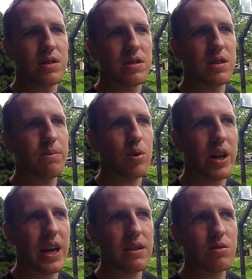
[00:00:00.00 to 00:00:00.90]
and simple
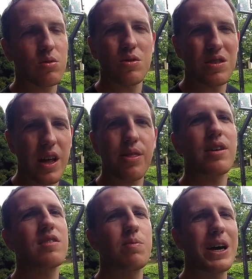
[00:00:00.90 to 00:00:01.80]
hand tools,
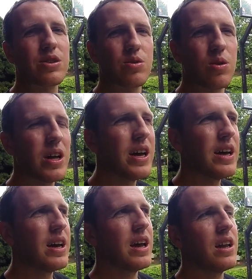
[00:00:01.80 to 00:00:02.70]
nothing special.
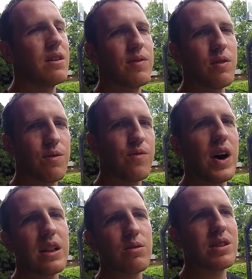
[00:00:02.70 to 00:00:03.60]
And if you
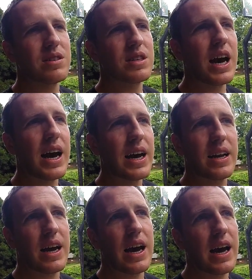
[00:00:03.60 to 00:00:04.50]
follow this
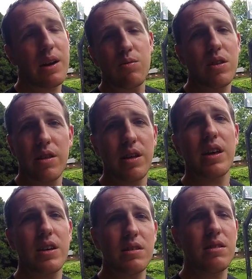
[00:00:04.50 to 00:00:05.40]
guide, I really
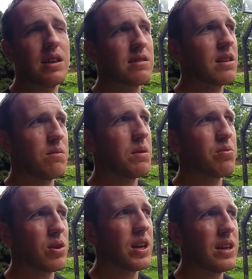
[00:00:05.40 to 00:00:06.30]
think it's going to be
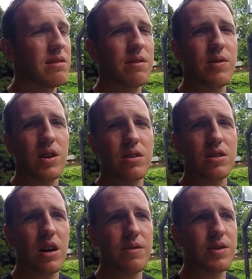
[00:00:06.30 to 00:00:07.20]
pretty easy for
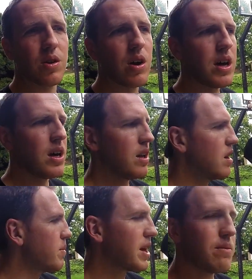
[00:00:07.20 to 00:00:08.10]
yourself. So
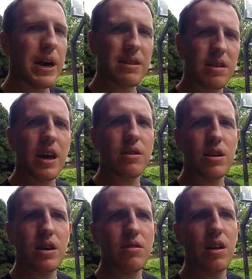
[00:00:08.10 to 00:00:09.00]
let me get it back together
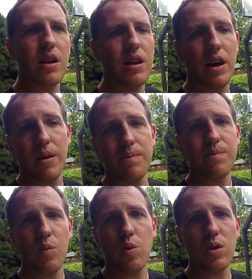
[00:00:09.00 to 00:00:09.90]
here, then
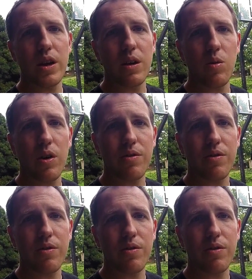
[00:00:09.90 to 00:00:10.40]
we'll go